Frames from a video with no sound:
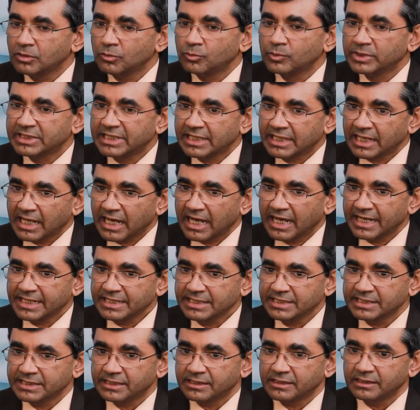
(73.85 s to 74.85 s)
with an
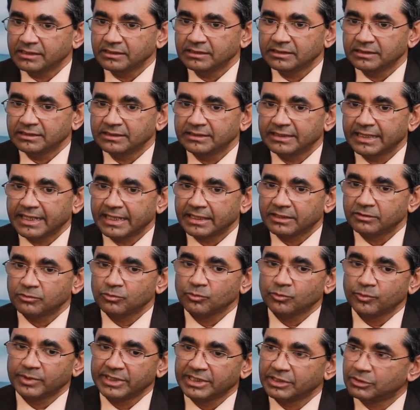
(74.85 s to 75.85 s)
idea that
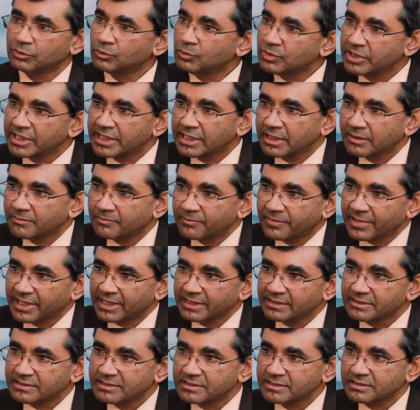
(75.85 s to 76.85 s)
we do
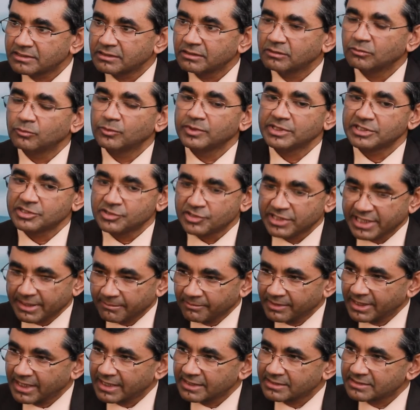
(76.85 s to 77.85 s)
decompress we
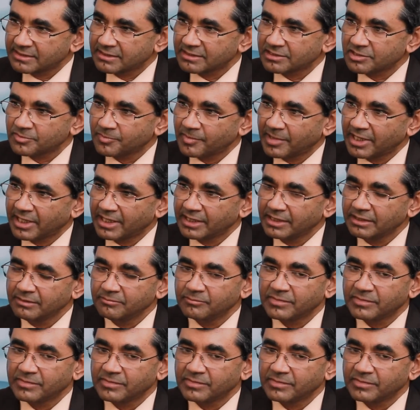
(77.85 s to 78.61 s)
stabilize the spine,